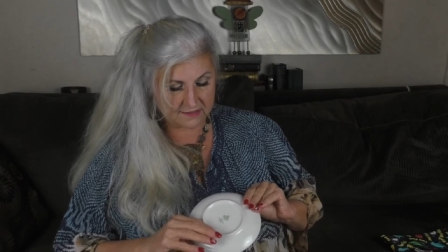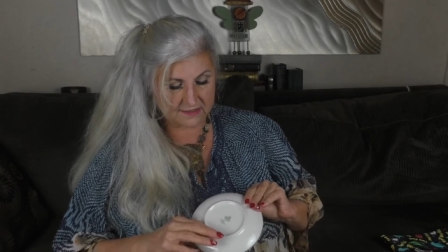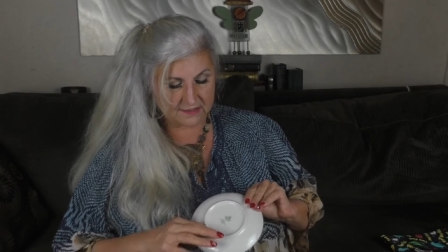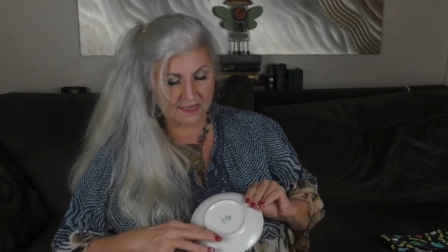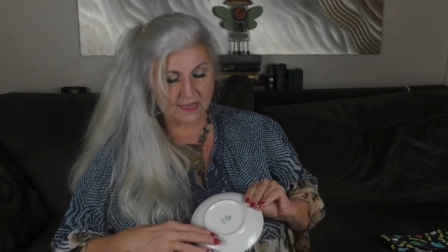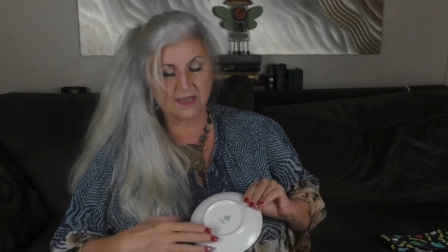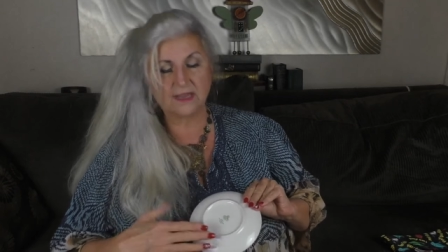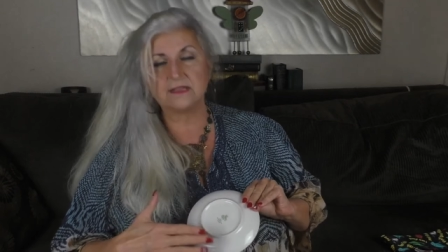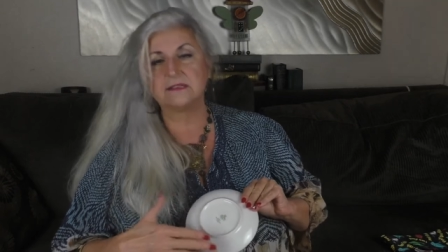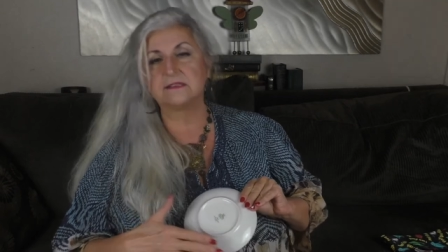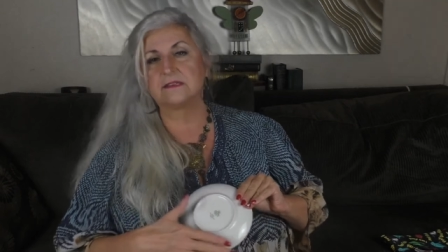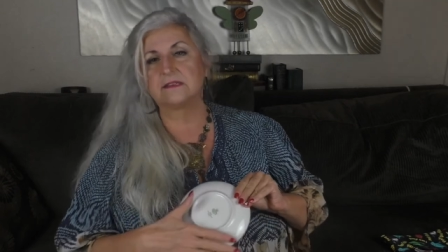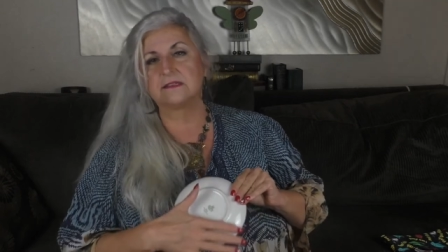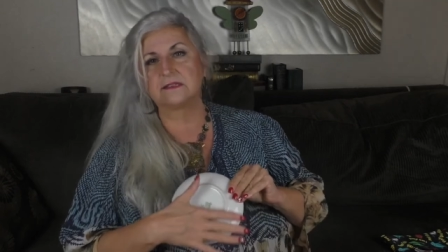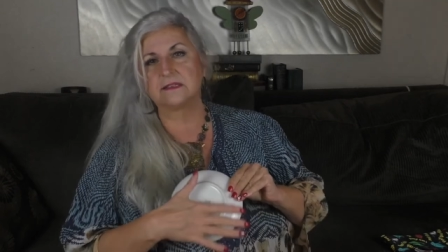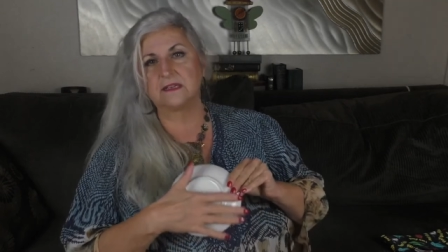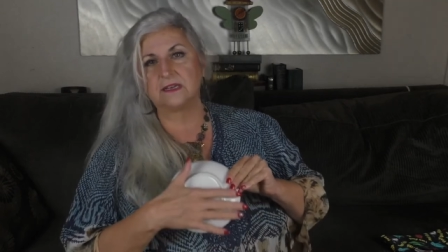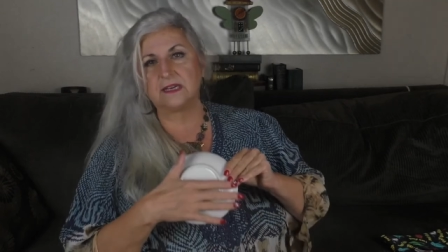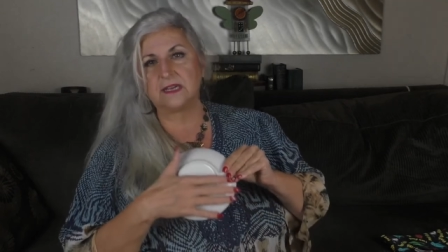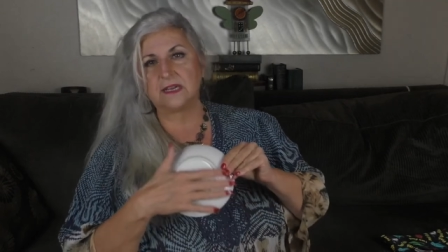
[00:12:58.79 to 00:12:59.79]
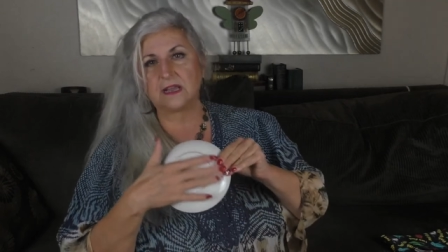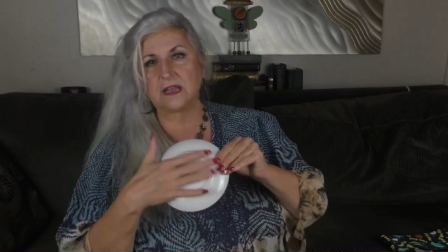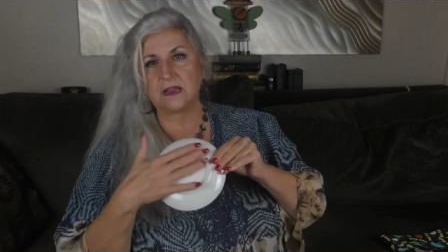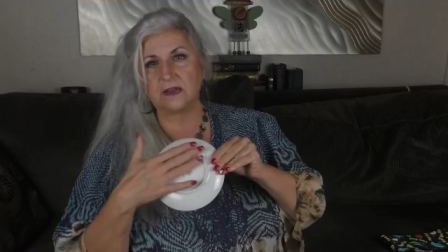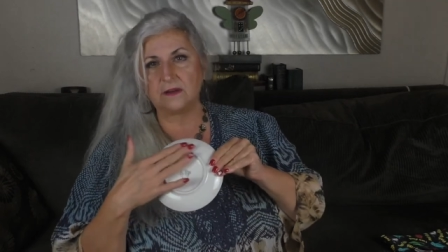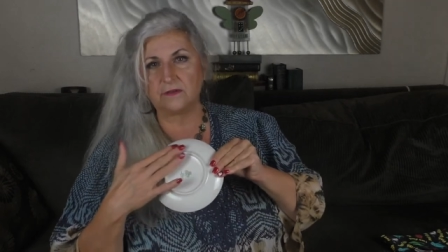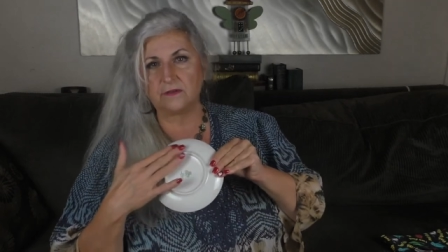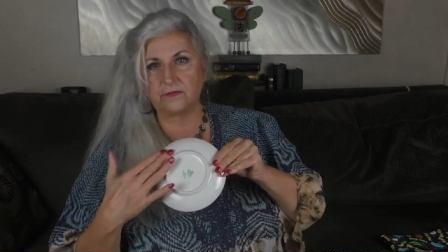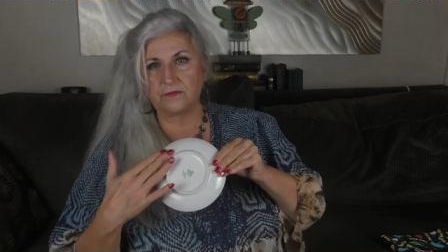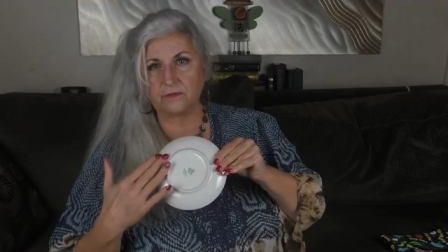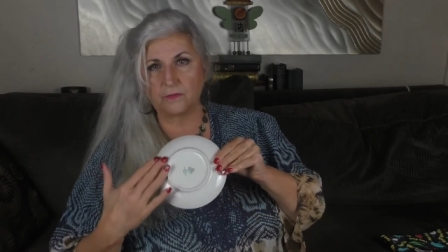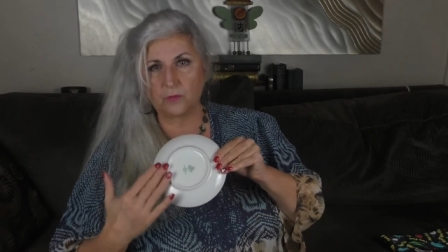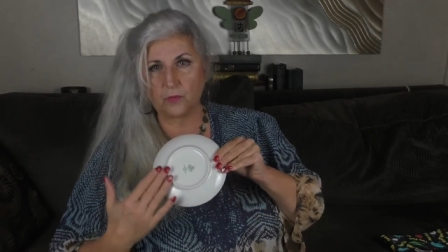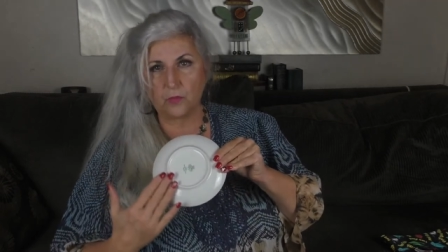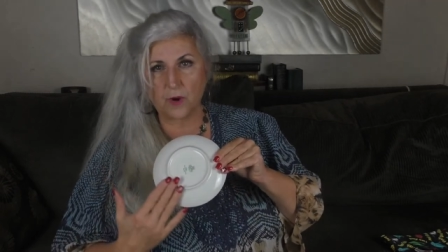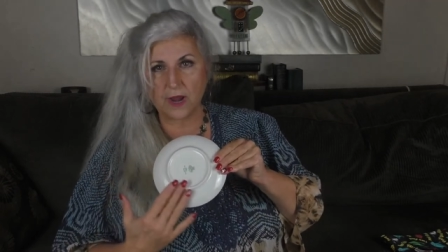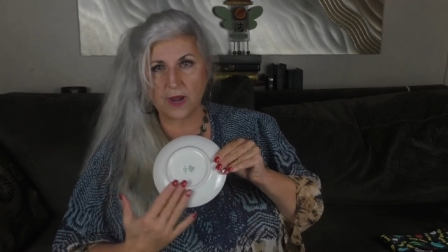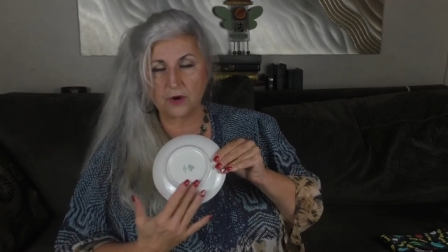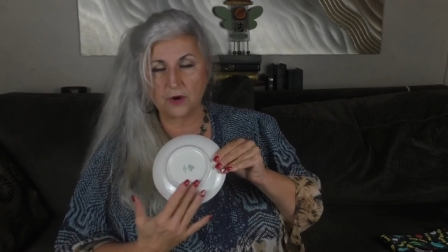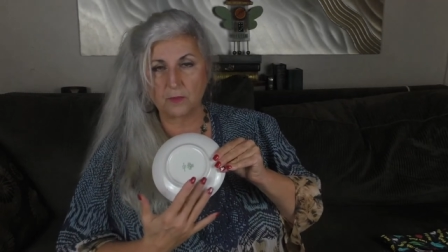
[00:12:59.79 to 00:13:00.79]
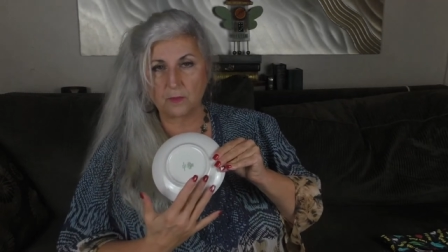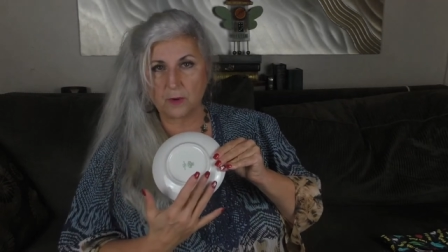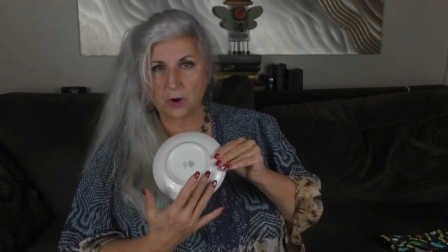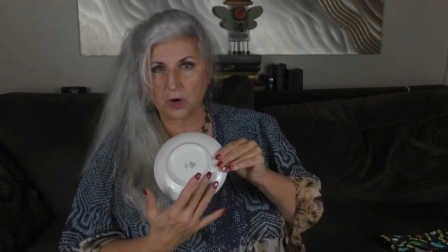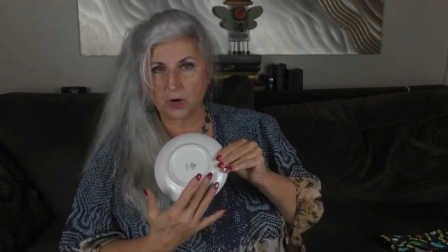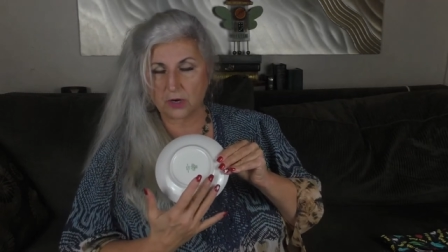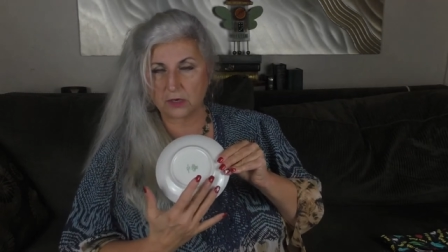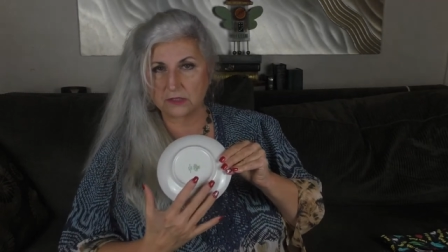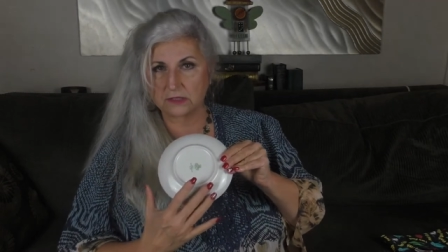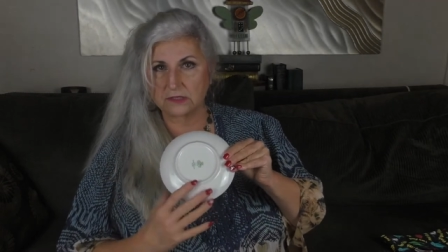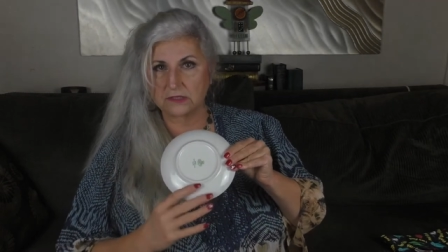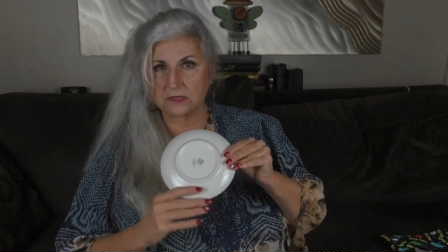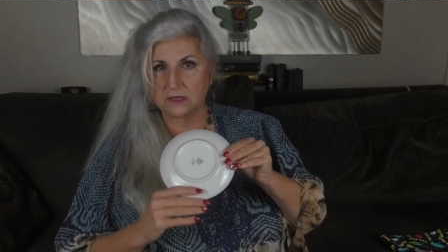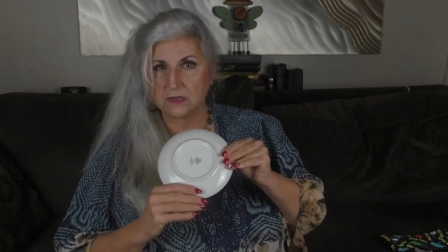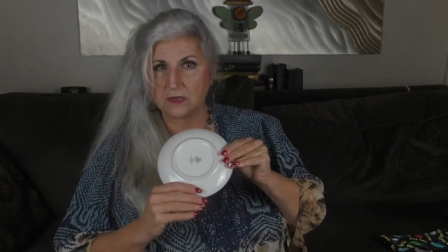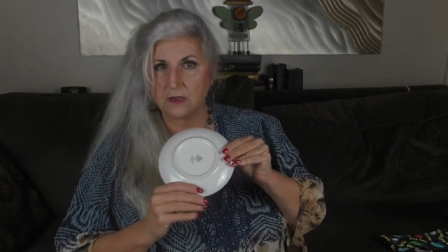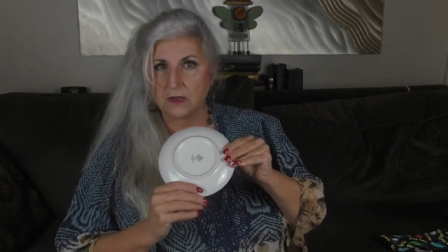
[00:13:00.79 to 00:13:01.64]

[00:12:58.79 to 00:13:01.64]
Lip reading: signs is any kind of wear marks